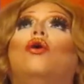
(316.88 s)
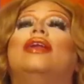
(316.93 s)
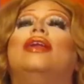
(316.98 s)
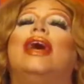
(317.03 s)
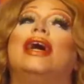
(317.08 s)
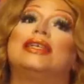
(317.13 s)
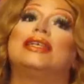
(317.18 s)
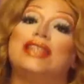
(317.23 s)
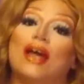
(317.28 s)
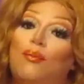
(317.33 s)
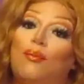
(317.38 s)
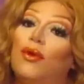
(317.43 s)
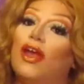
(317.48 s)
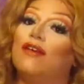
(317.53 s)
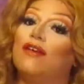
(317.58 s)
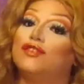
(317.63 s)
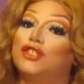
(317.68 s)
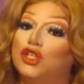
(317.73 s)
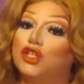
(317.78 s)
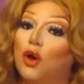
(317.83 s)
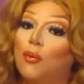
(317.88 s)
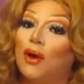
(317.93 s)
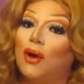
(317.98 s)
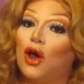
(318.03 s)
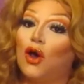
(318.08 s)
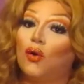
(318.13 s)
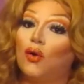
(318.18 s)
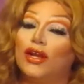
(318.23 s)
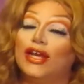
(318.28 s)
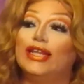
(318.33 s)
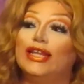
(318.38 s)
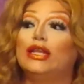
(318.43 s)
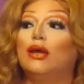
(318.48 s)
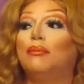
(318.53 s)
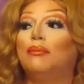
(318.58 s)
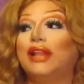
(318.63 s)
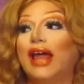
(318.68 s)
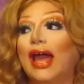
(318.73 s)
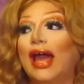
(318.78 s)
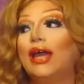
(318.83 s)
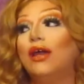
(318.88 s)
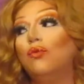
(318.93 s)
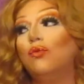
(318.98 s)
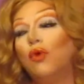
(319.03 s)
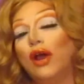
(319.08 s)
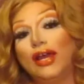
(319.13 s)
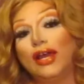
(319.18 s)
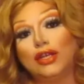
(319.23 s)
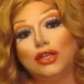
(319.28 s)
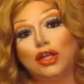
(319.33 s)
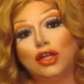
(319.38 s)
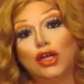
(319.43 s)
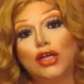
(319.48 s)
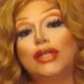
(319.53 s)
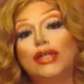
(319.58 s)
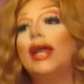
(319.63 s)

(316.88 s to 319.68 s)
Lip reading: Next up, we have Simone in the black and white look.